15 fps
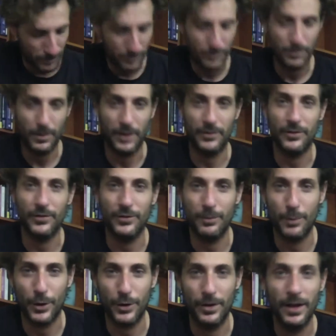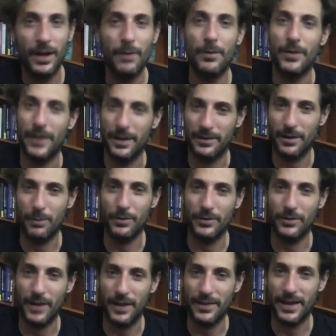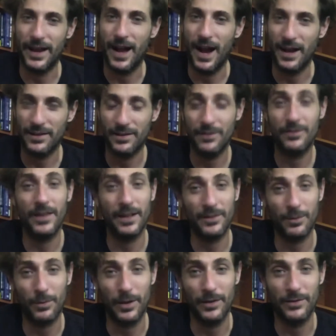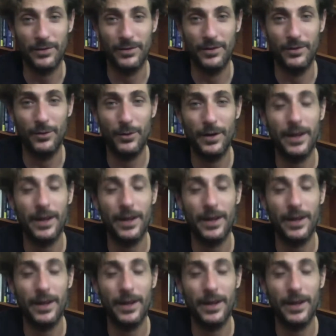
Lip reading: Mine's just a bird, but that double dot, that octave, that's a place to do it,